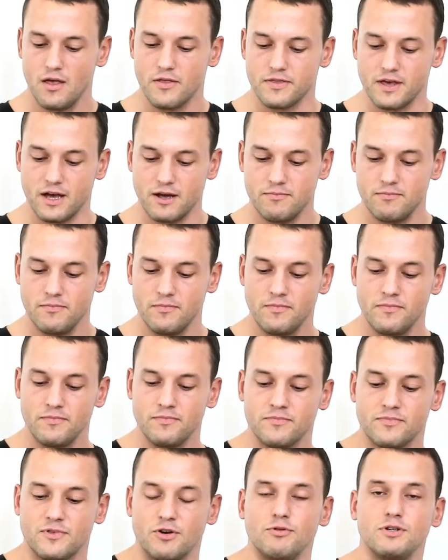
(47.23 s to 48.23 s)
Then
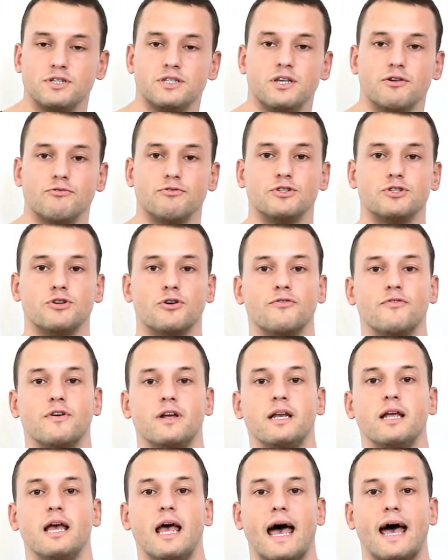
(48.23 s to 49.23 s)
there is the
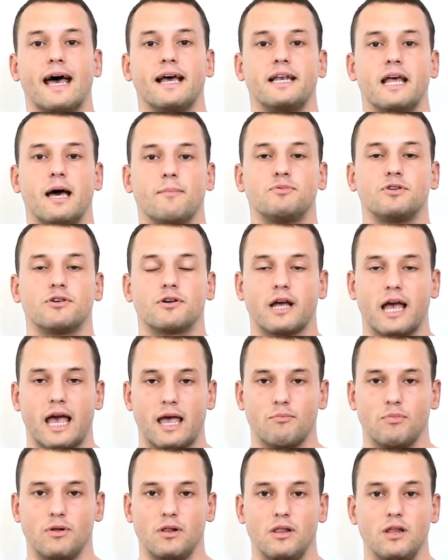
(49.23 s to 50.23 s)
reserving adapter
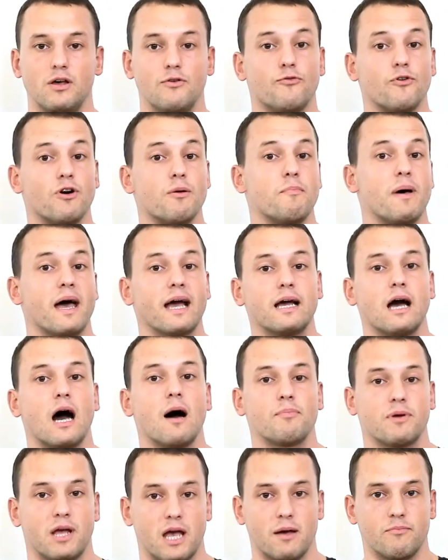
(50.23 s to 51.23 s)
cable for a
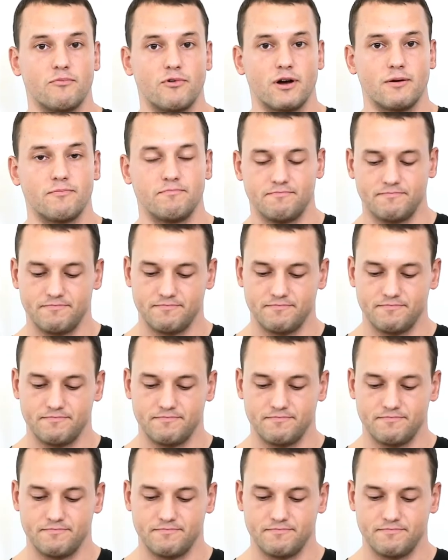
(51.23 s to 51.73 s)
backup camera.